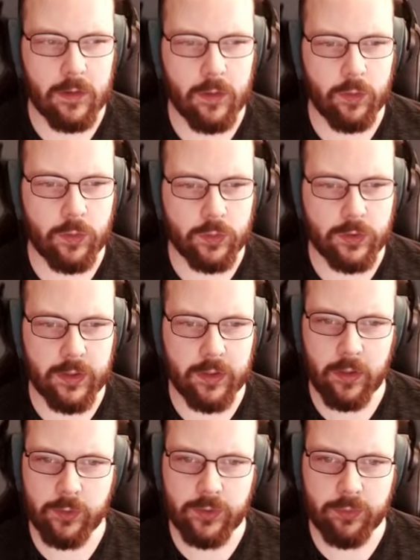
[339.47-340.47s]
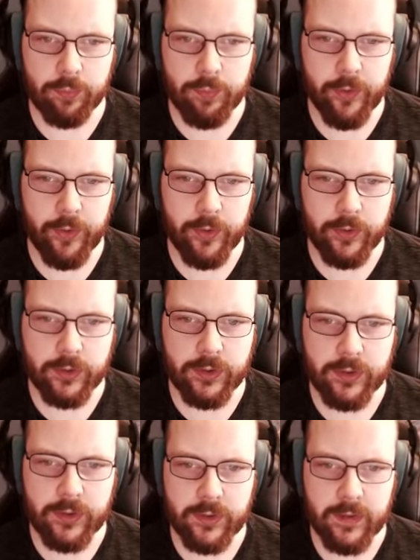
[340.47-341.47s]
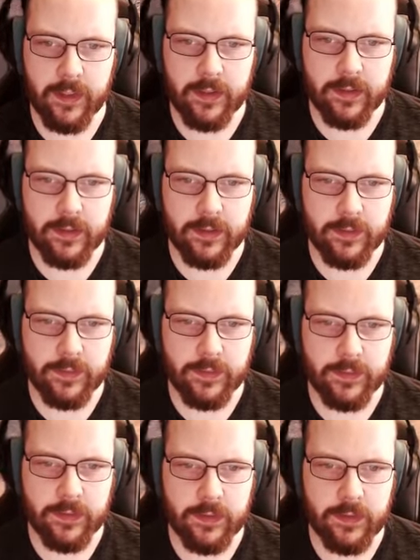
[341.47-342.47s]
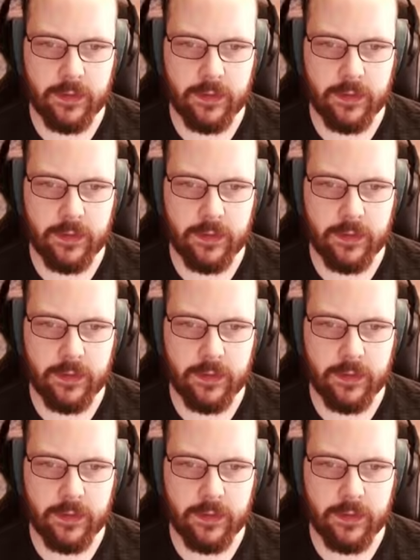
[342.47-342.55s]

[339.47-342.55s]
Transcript: Loads and loads of birds. That it is.